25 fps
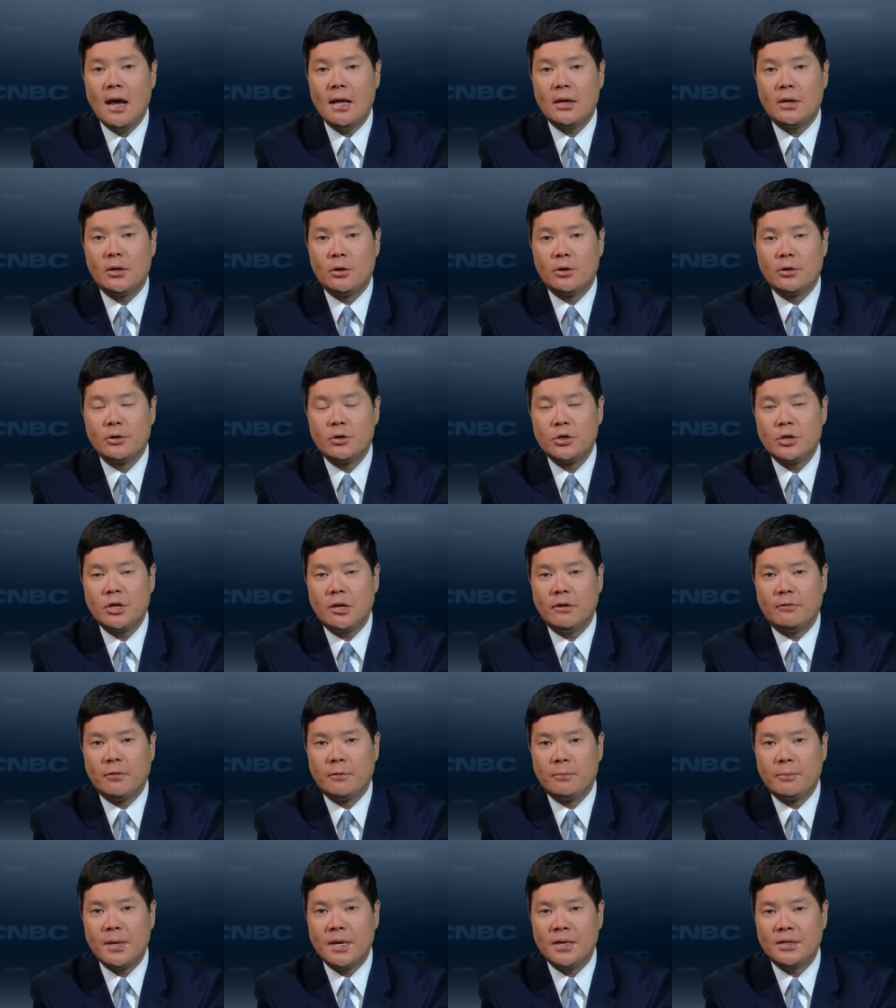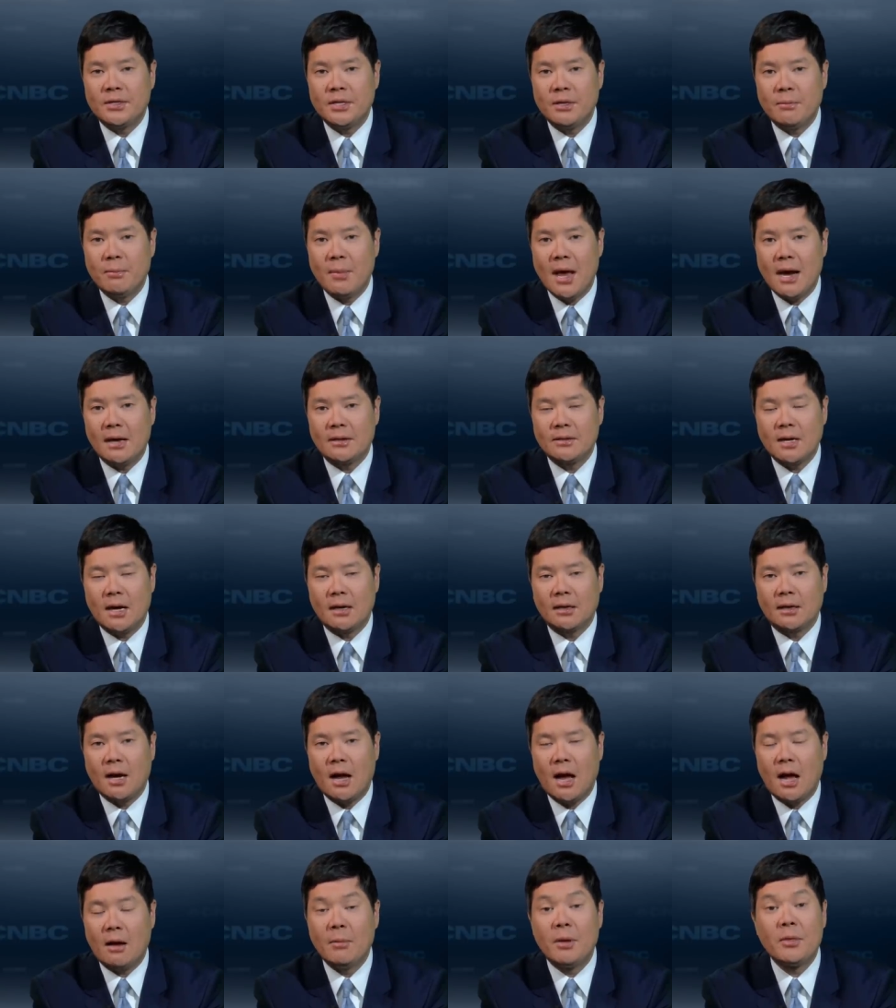editor in chief of
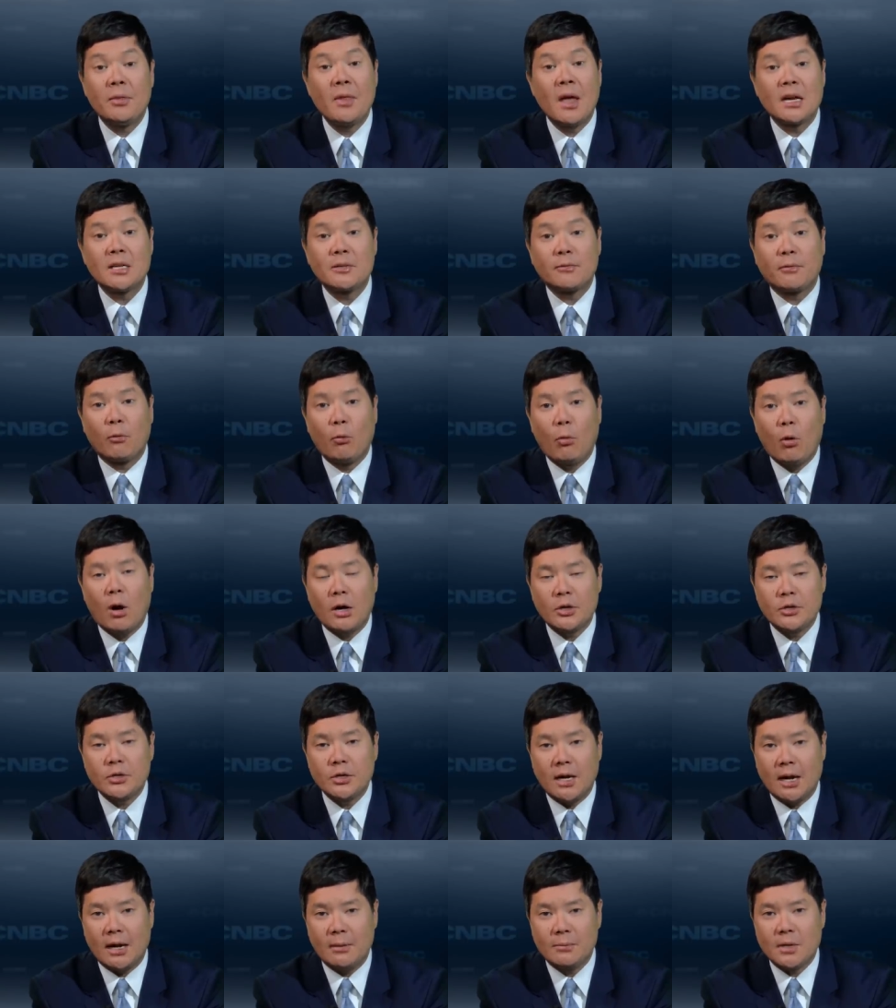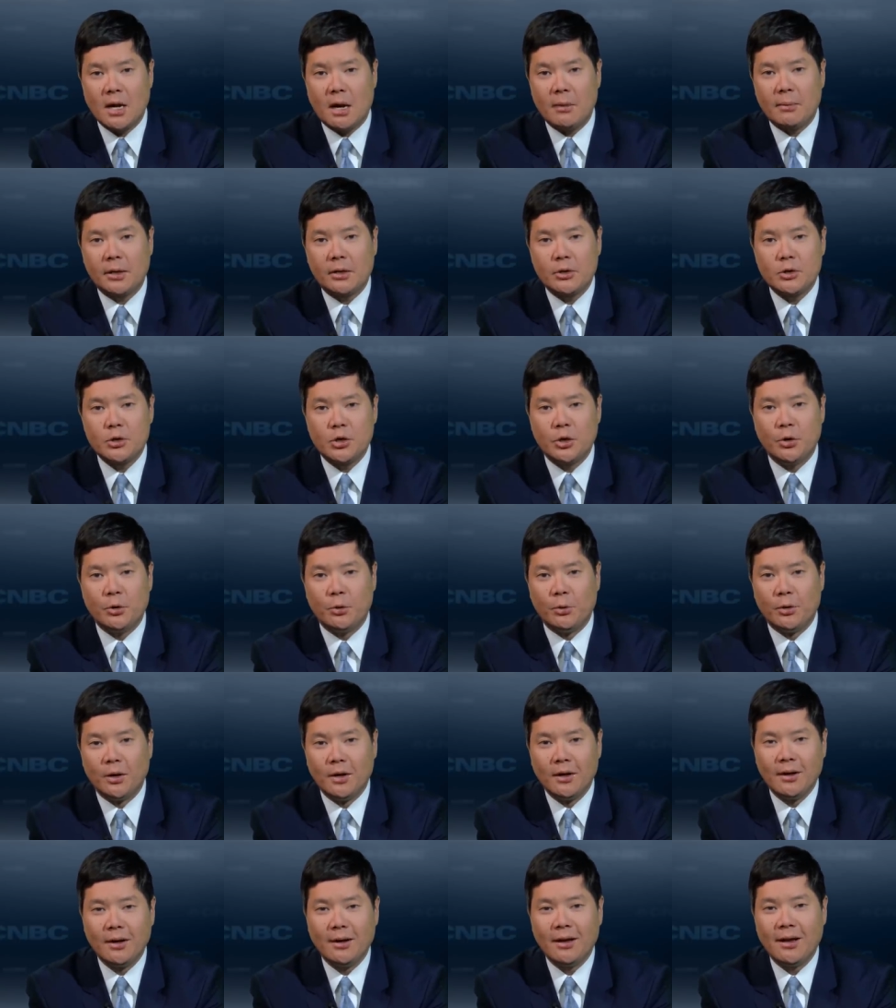PCMag.com. And thanks for watching. I'm Dominic Chu.
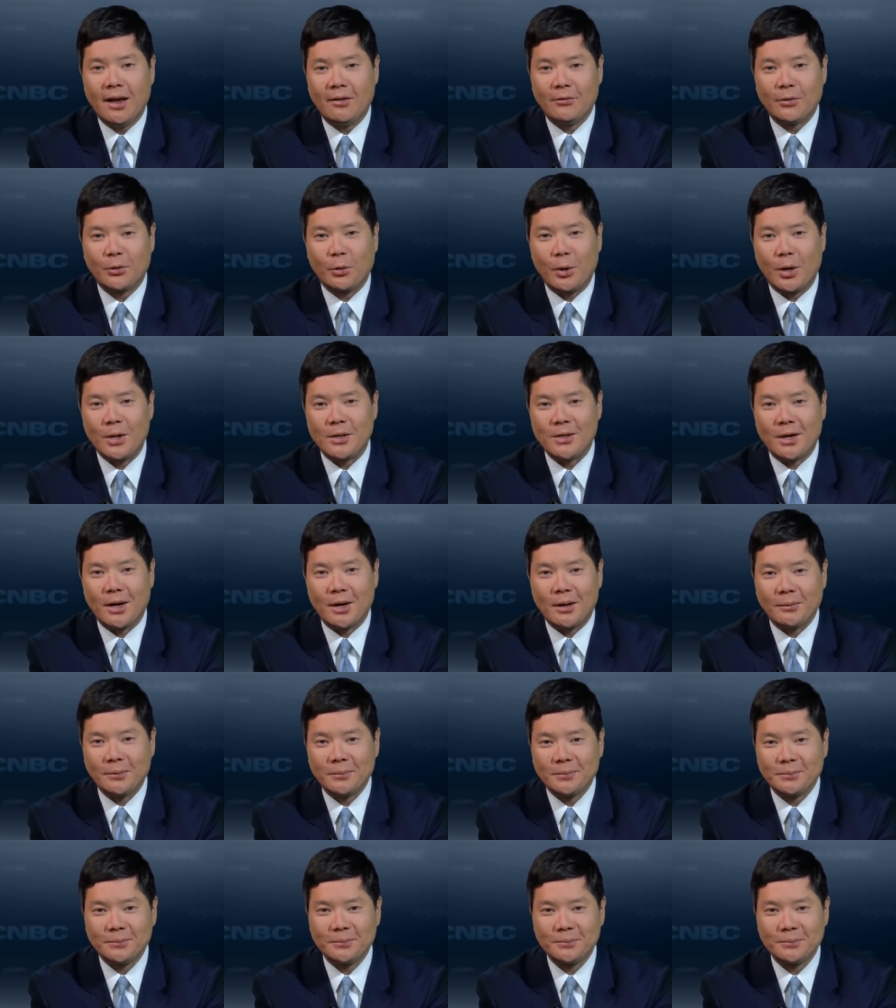Have a great day.